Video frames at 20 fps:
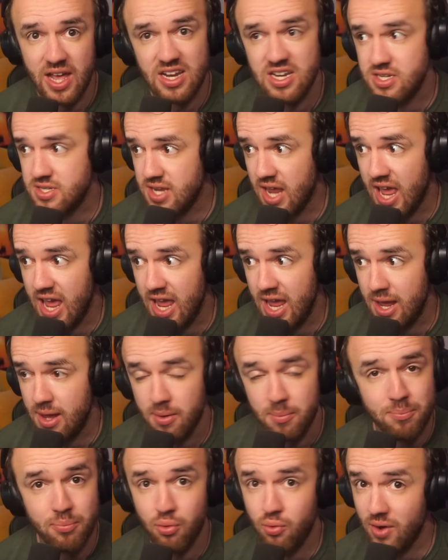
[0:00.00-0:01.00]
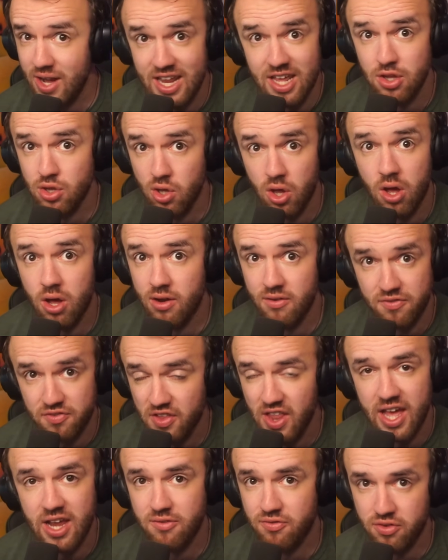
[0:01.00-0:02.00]
is a pretty long
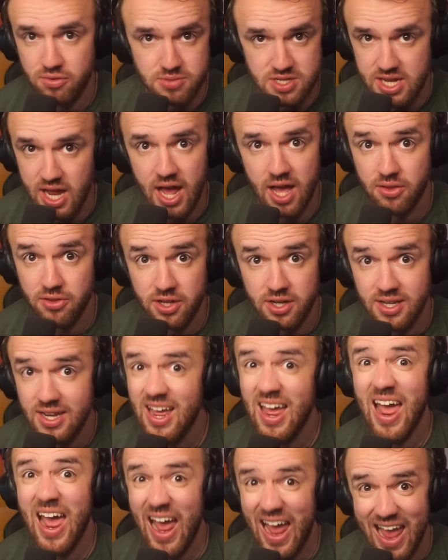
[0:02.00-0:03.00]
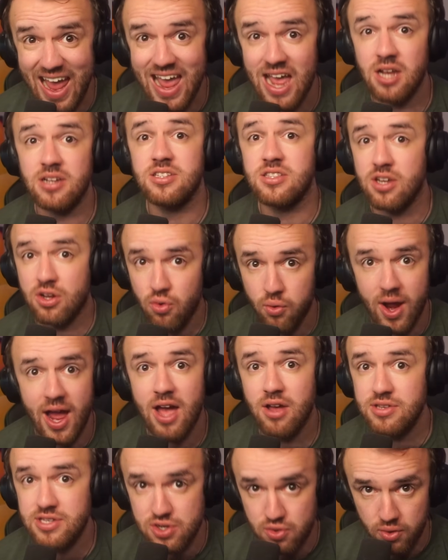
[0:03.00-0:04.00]
flight from Scotland, and the
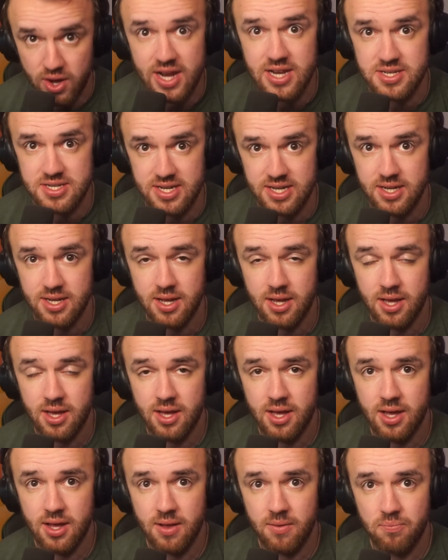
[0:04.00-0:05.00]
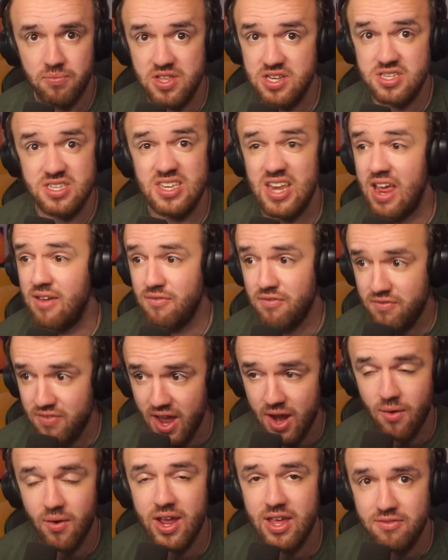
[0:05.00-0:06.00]
crowd's crazy. This is a
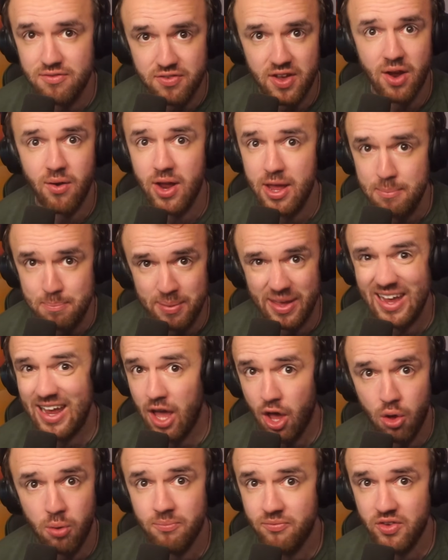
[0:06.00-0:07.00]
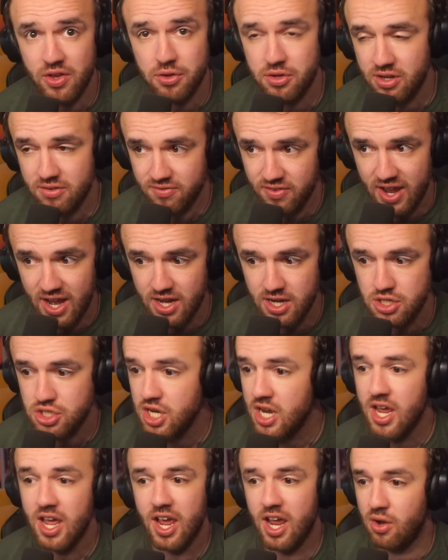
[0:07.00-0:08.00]
very, very big home field advantage,
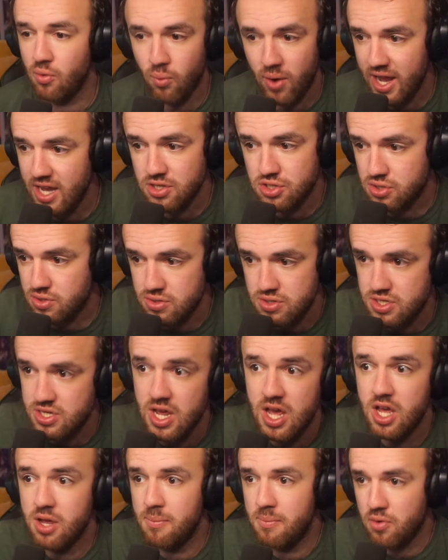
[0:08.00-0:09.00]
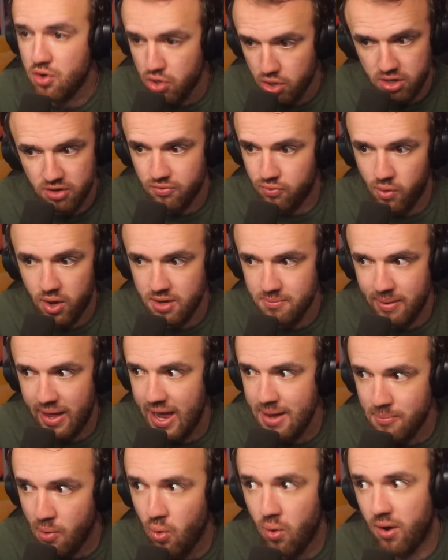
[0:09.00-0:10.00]
and Rangers could have won by
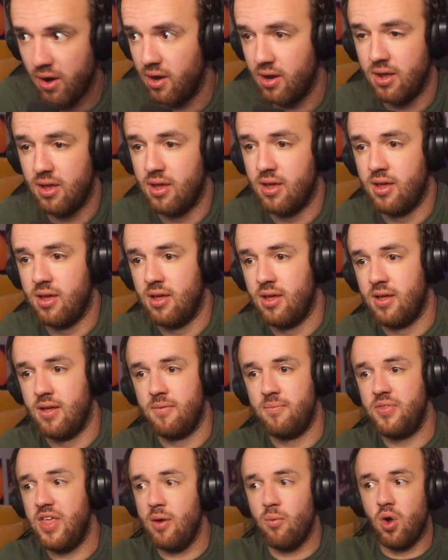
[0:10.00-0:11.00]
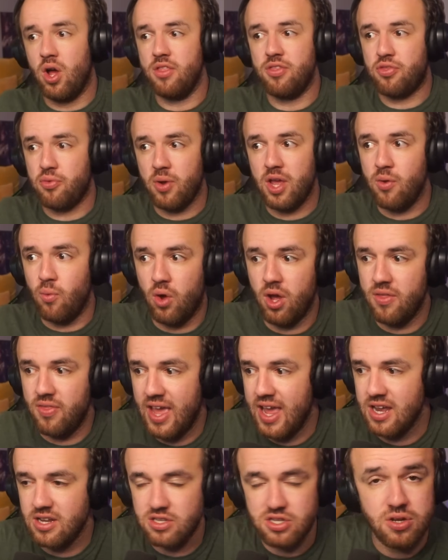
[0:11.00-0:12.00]
more. They won 3-1. They
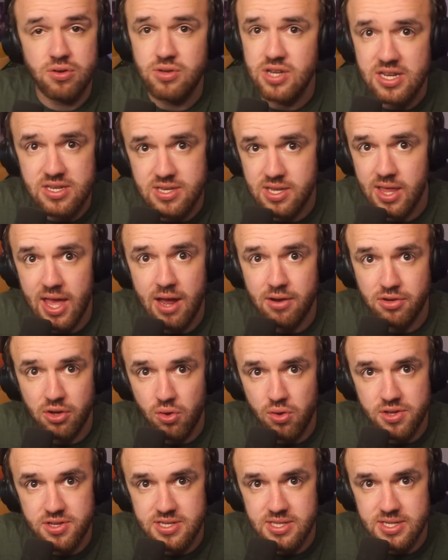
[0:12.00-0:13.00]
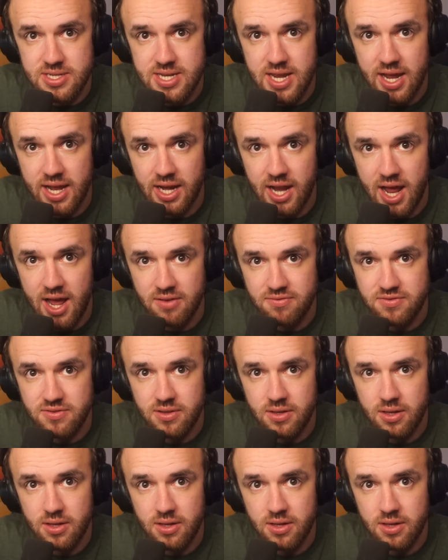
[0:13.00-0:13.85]
had 2 disallowed goals in the second half.